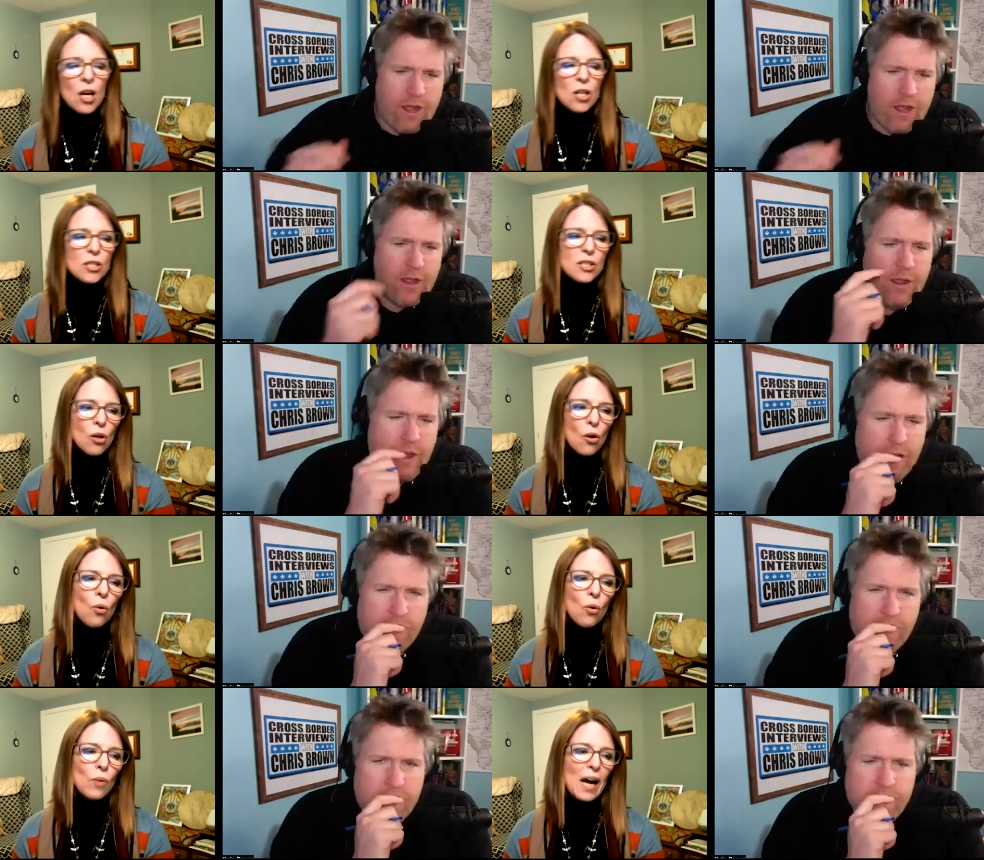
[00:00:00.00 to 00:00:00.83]

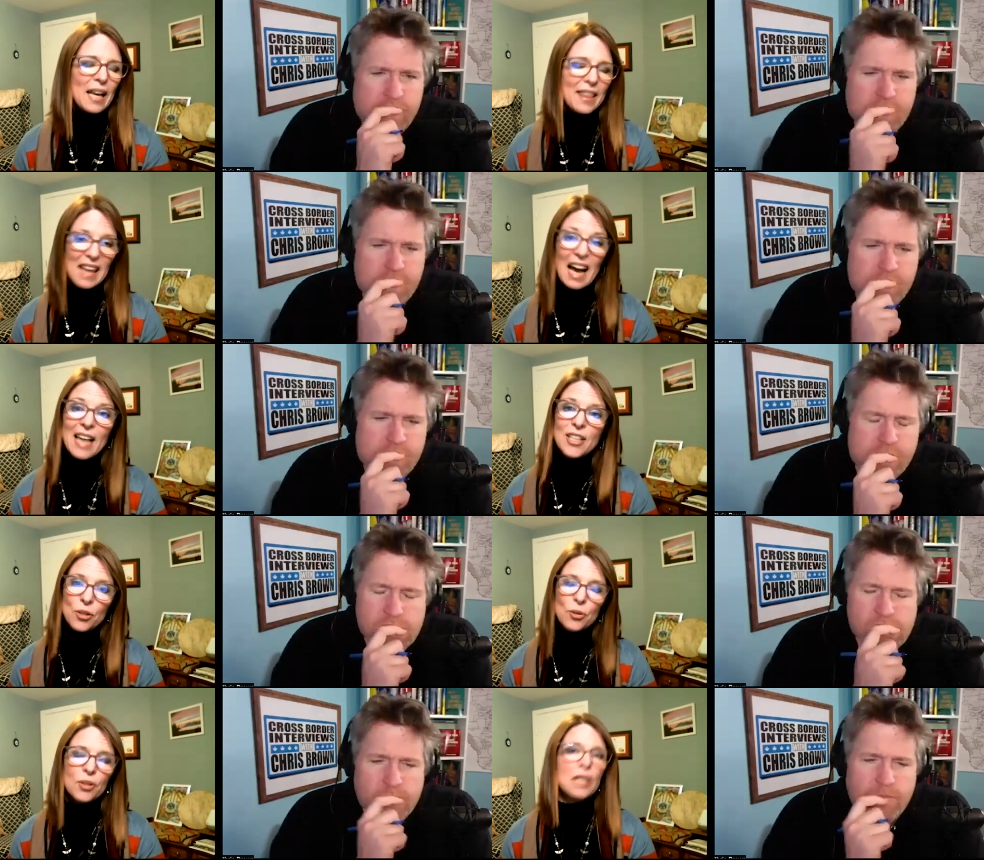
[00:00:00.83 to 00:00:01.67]
Speaker 1: so i i
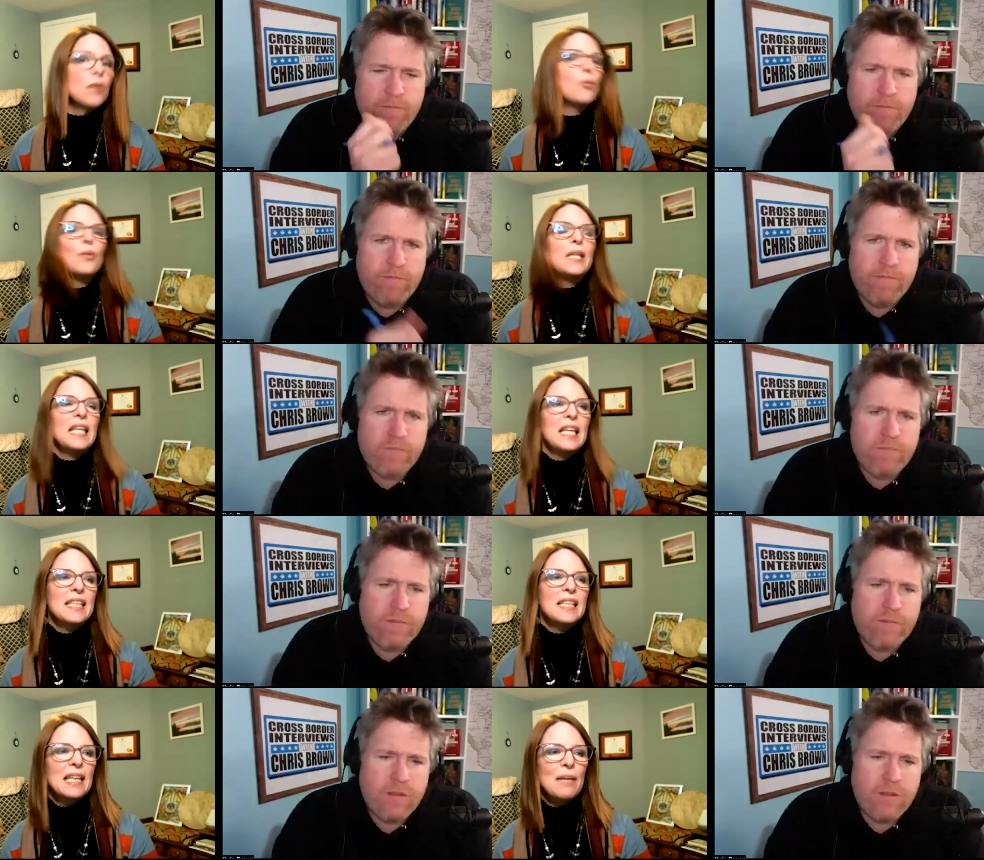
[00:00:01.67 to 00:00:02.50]
do think we
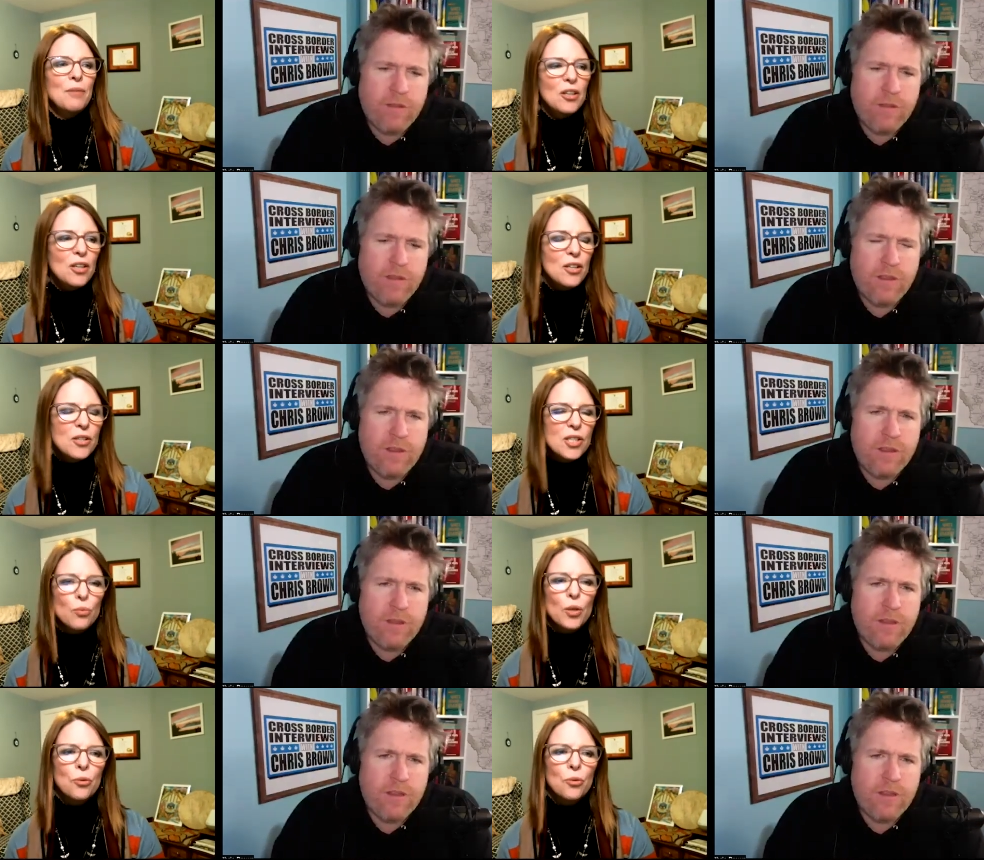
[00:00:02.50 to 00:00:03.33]
need and i'm going to use the
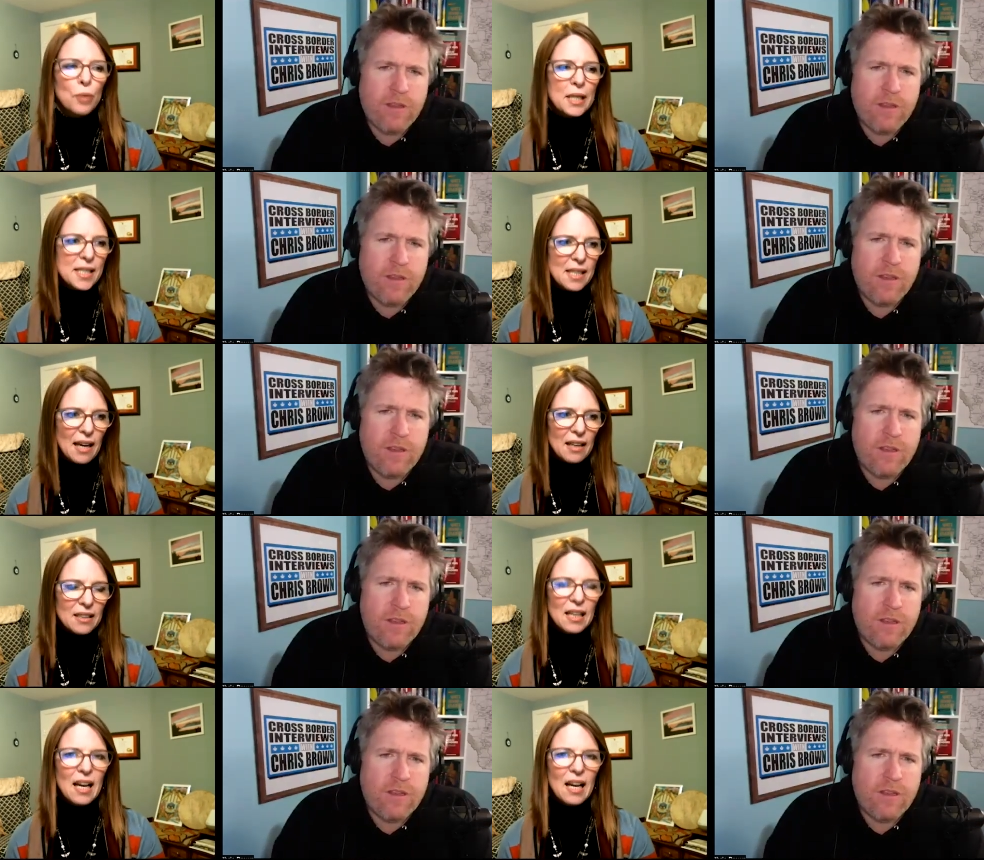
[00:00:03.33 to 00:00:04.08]
word reset